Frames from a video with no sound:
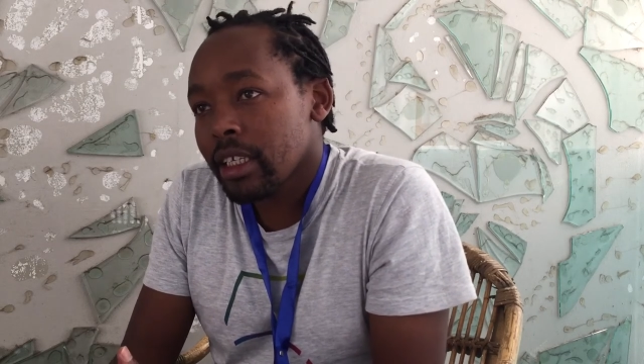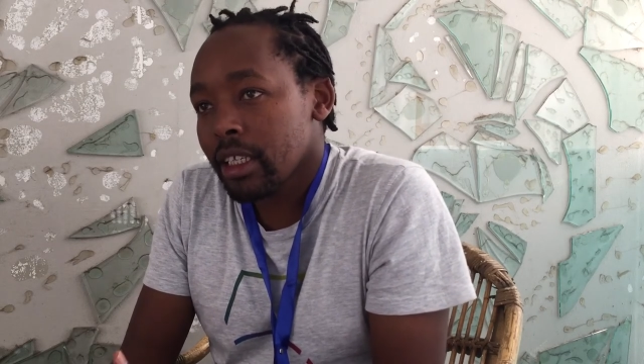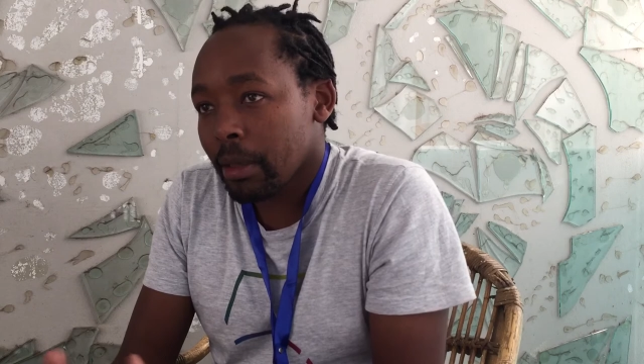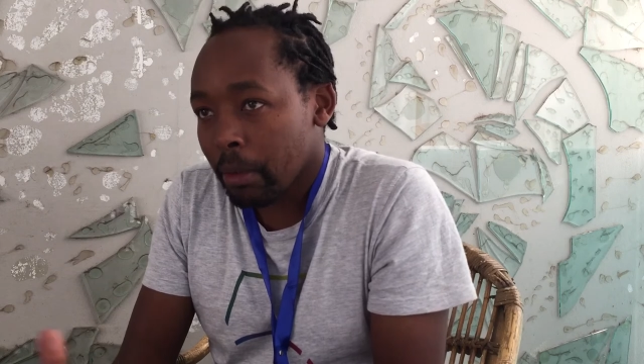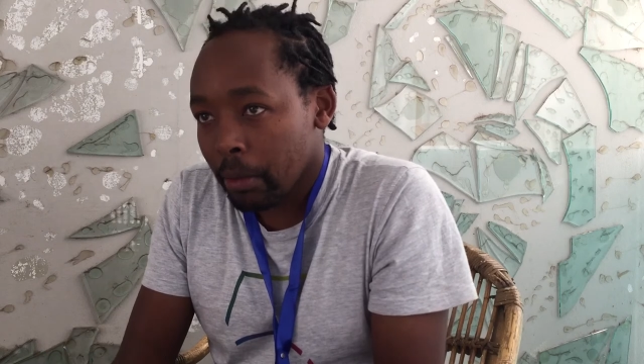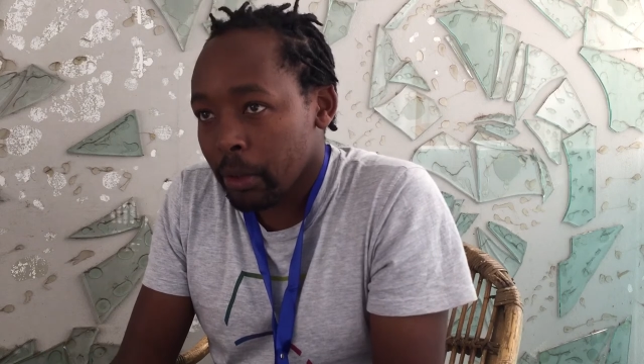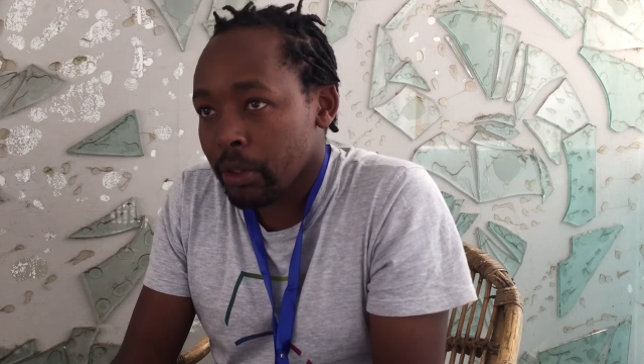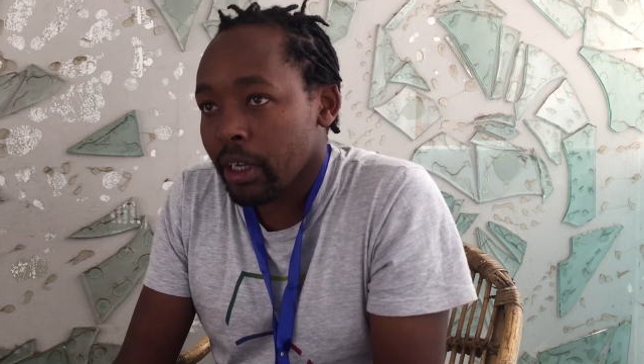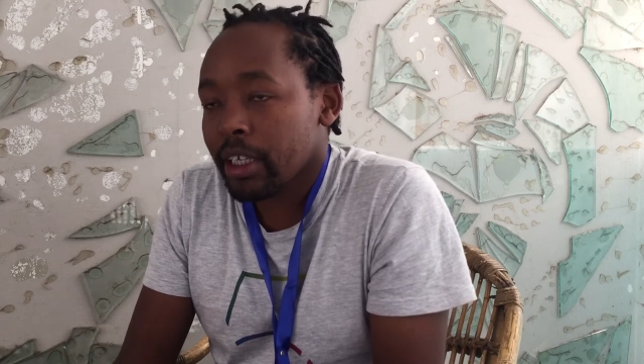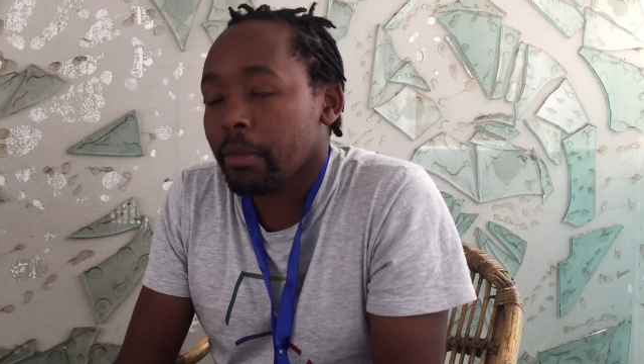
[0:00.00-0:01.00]
the
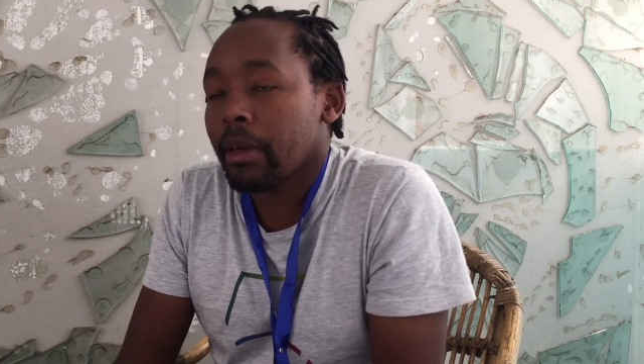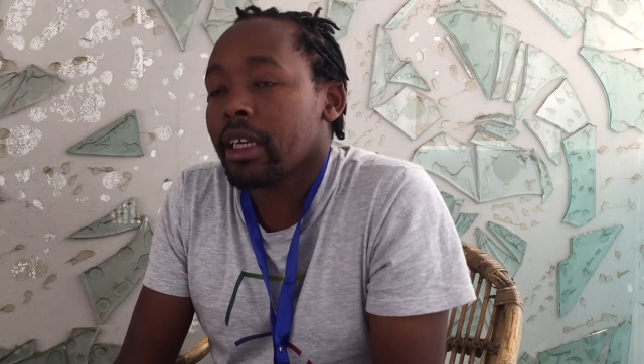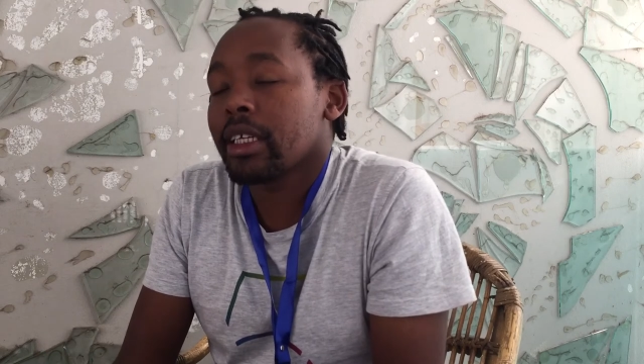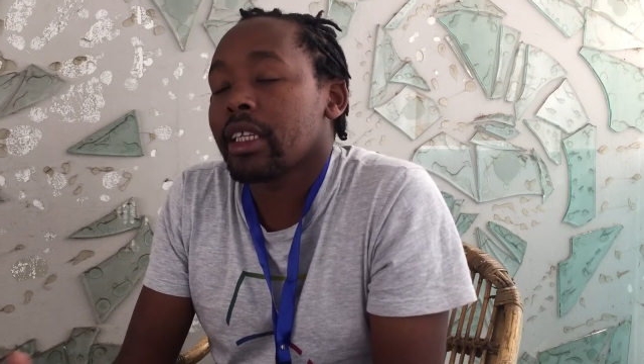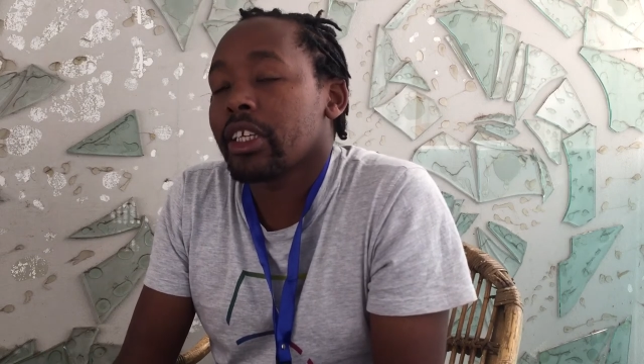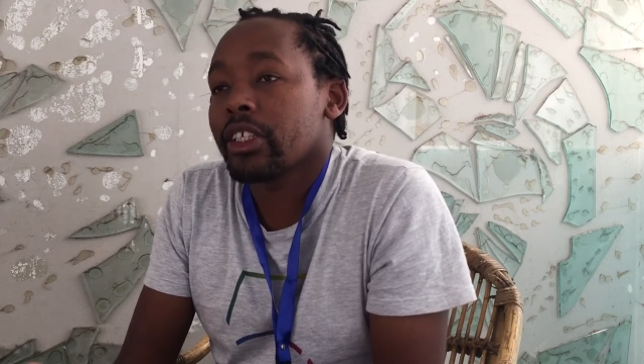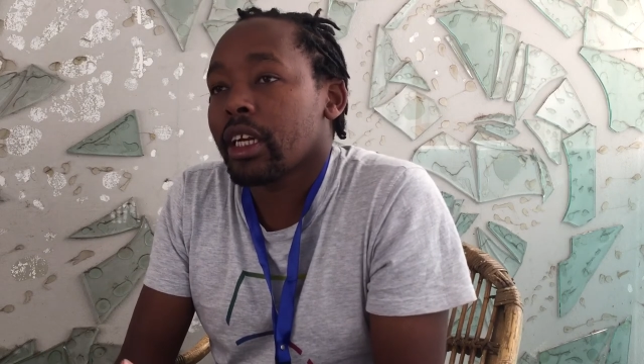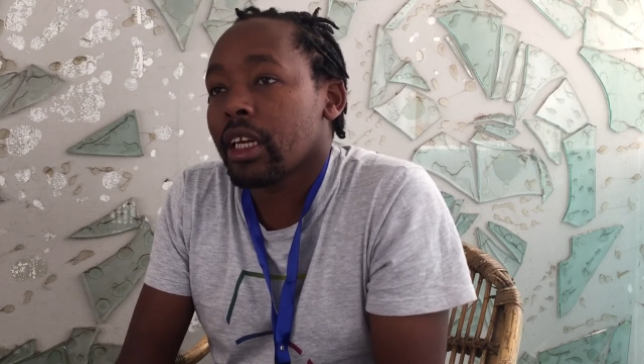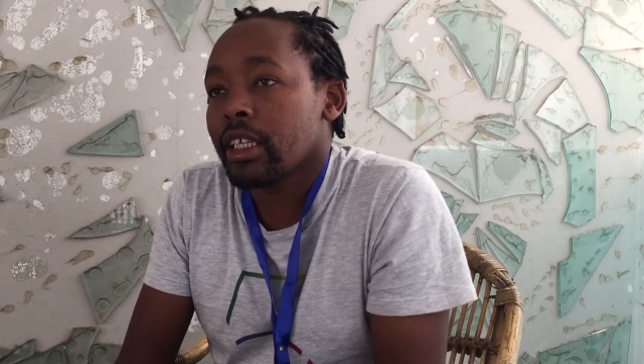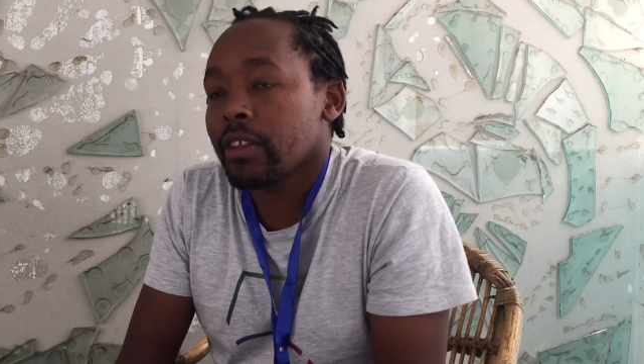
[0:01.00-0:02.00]
proposal template, and the
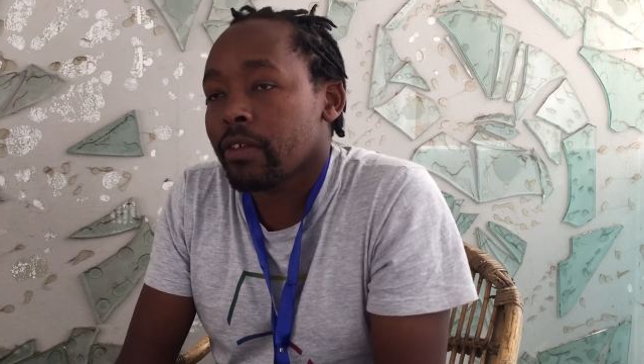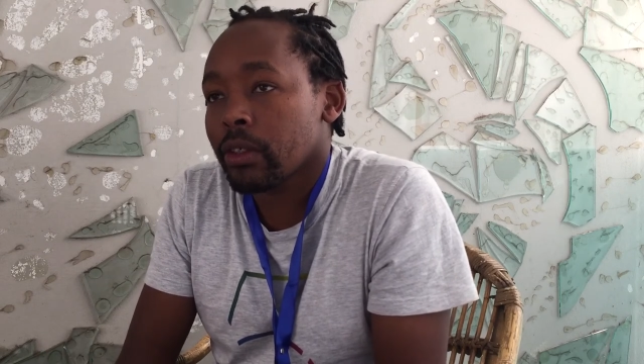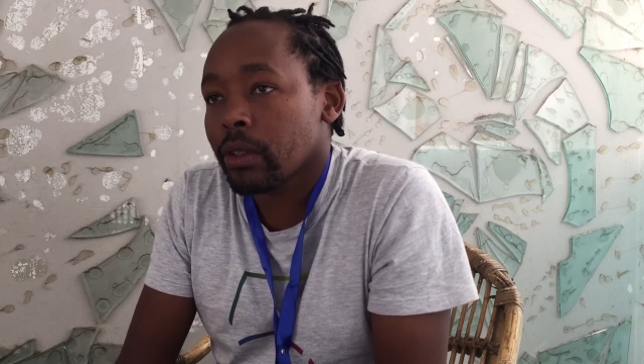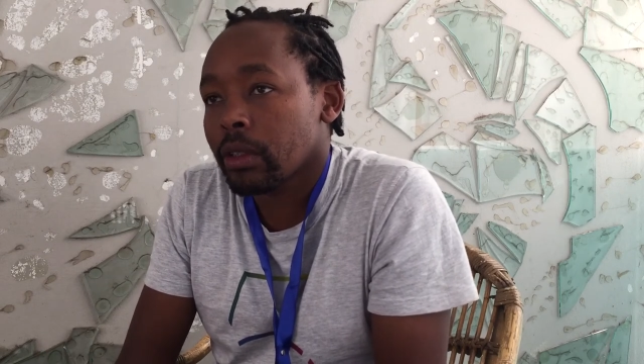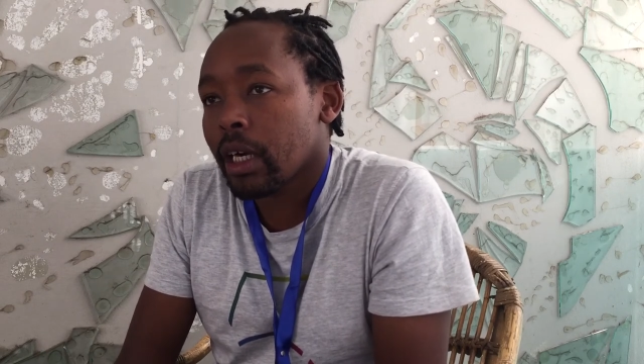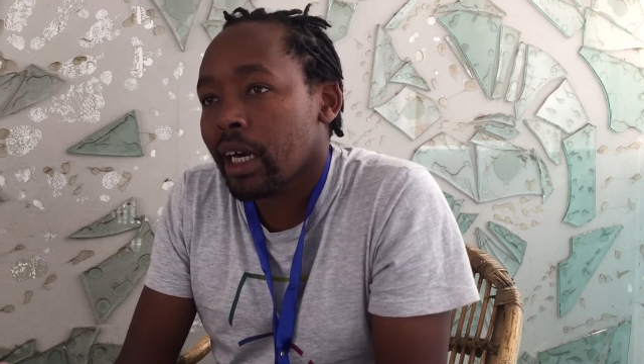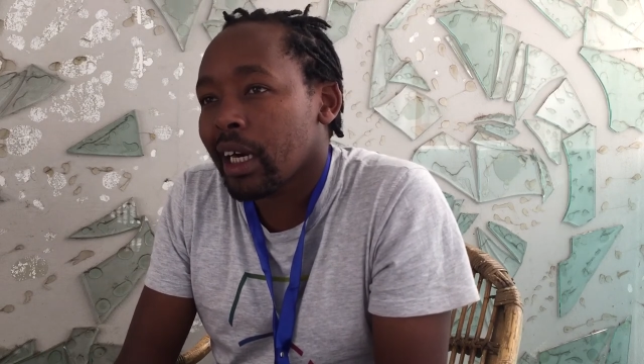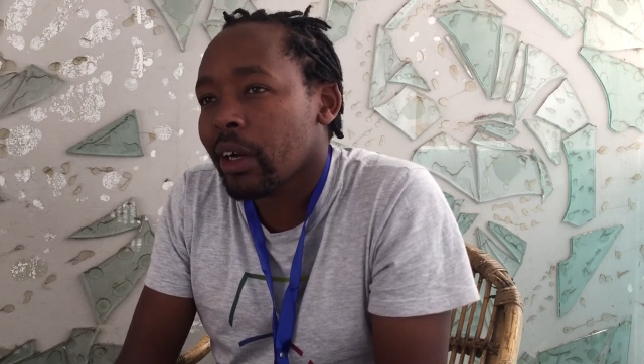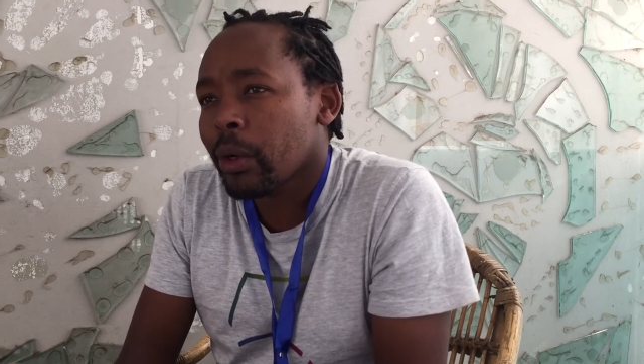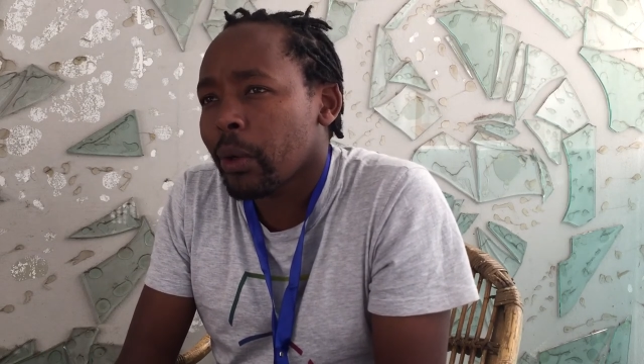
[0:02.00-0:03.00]
checklist for
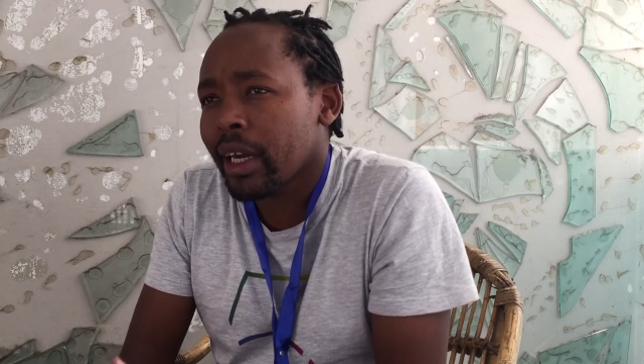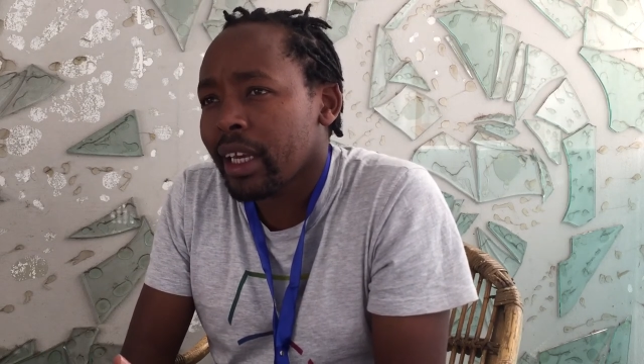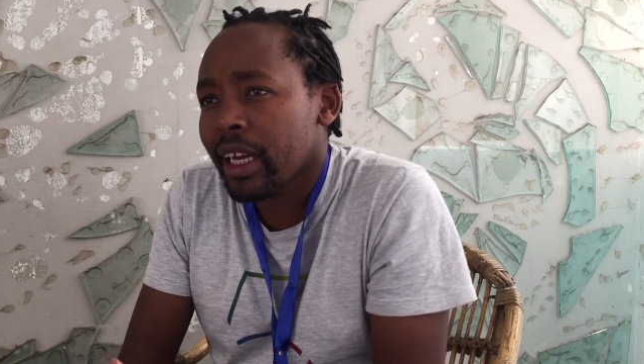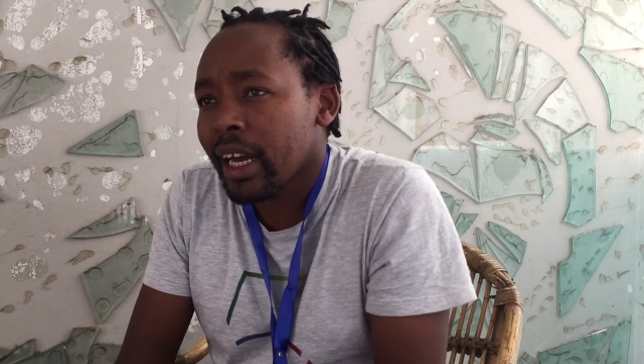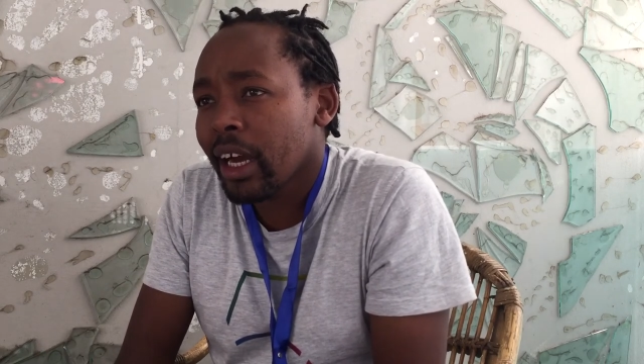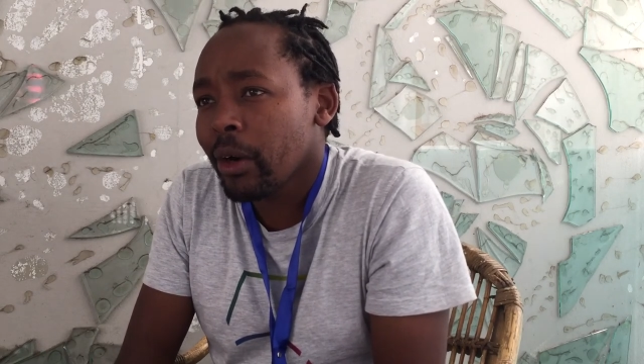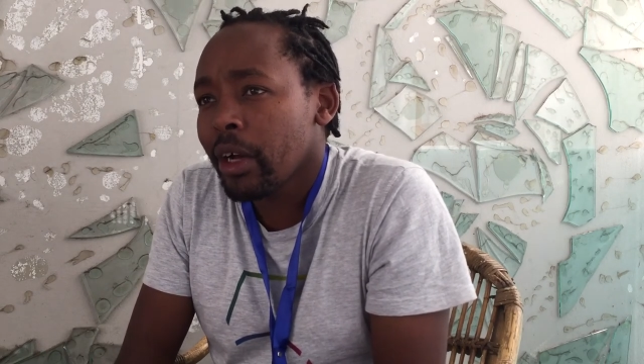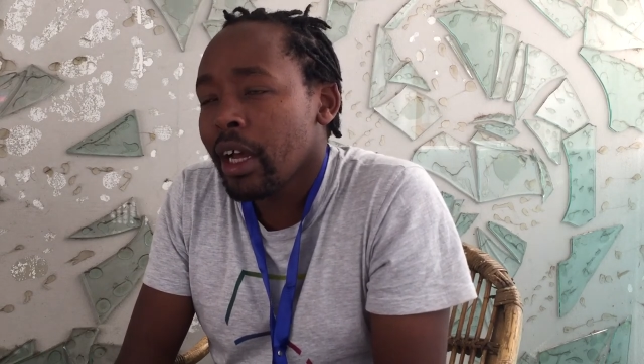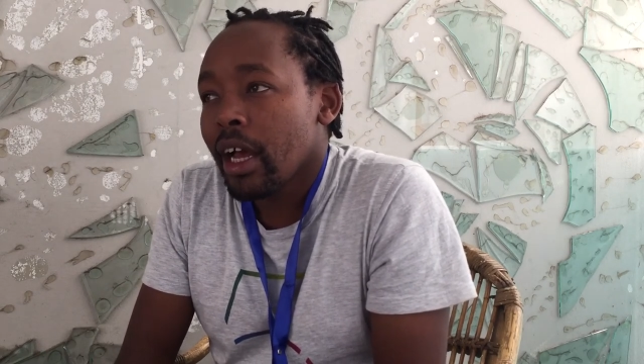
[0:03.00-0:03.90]
around 1 year now.